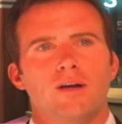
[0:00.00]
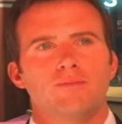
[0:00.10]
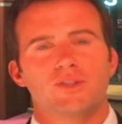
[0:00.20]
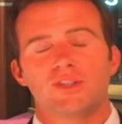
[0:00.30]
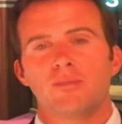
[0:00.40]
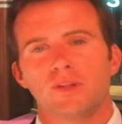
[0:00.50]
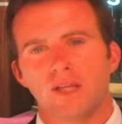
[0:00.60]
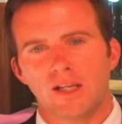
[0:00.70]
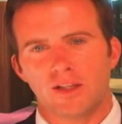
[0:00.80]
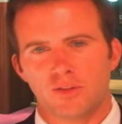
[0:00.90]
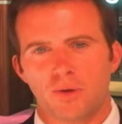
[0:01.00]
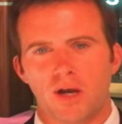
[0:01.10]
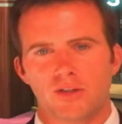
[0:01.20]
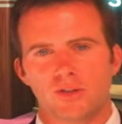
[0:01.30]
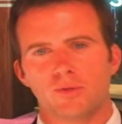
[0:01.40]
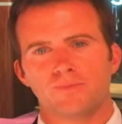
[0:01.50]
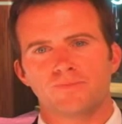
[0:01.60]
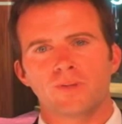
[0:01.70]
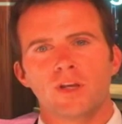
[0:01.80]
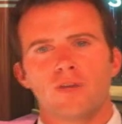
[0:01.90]
stimulating as possible.
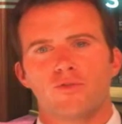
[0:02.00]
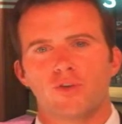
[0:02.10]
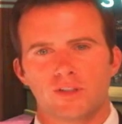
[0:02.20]
For